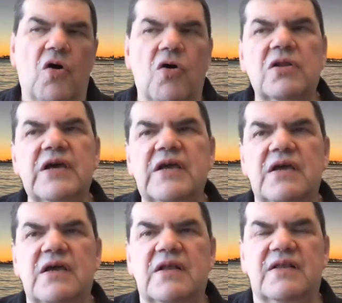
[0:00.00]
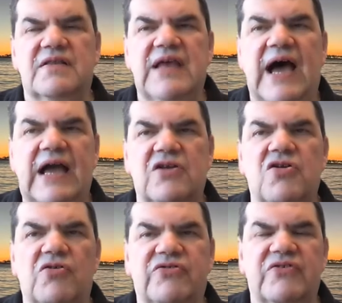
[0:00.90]
early
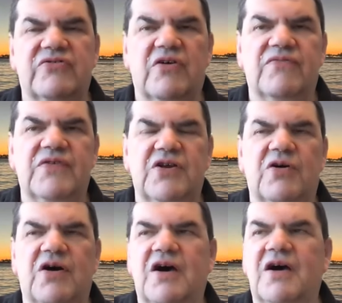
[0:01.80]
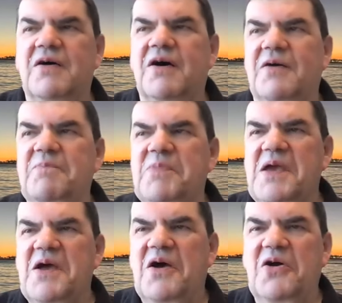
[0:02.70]
diagnosis of you know uh, um,
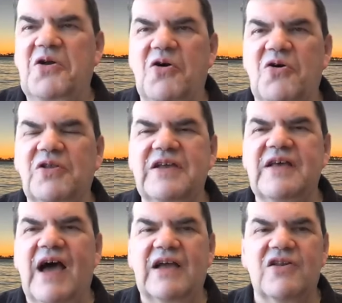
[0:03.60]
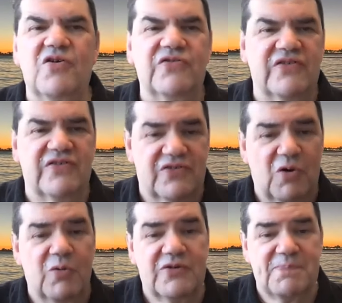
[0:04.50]
an early diagnosis is
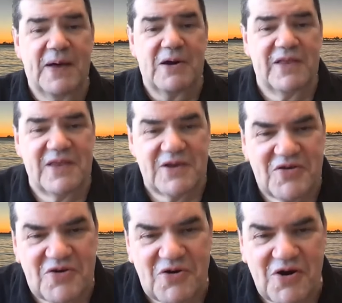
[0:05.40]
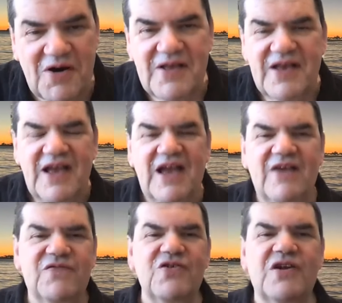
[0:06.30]
always better than a cure.
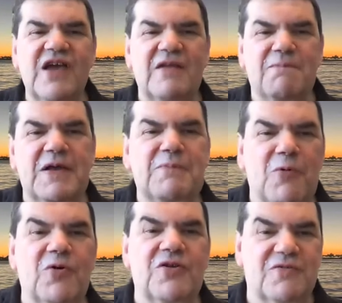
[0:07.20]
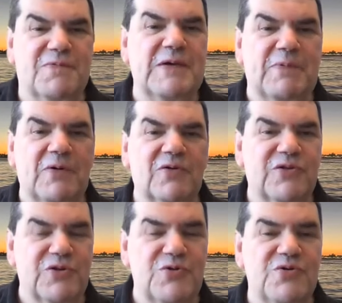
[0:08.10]
If you can pinpoint to people
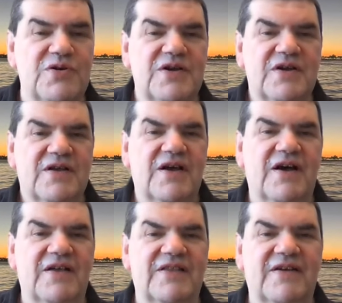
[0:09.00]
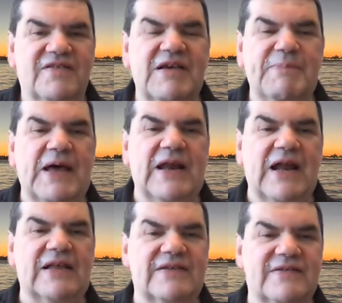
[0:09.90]
through uh, their sleep
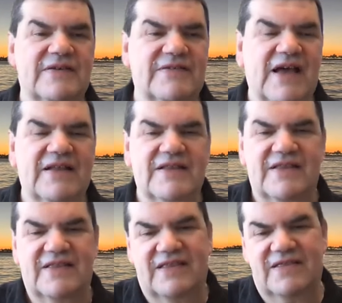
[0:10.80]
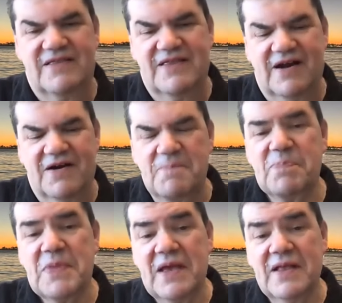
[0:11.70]
analysis that their